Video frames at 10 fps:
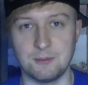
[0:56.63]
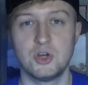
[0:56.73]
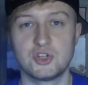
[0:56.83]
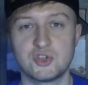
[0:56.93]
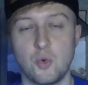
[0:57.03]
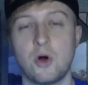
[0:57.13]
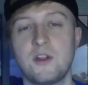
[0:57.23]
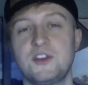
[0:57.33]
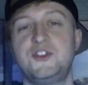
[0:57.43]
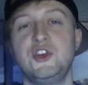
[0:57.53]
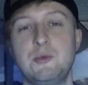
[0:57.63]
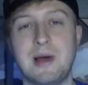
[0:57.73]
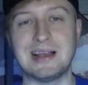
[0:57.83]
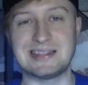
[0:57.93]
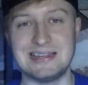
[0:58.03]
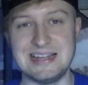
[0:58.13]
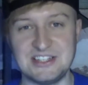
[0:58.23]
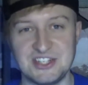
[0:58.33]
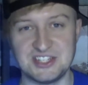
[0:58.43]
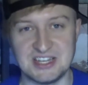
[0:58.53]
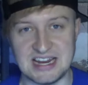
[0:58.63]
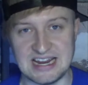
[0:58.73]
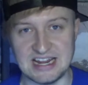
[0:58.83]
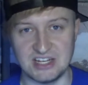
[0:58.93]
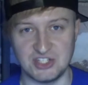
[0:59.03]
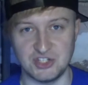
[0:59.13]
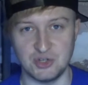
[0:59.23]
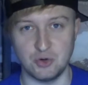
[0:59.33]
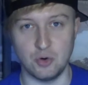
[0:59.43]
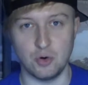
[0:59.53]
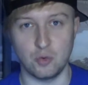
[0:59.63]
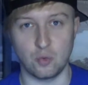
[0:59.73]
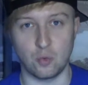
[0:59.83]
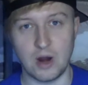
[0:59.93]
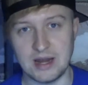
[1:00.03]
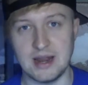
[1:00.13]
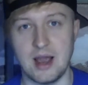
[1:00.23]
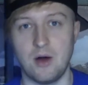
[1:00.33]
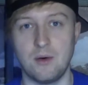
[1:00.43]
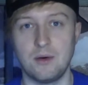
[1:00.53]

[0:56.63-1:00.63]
So, what are the two best niches to get into right now?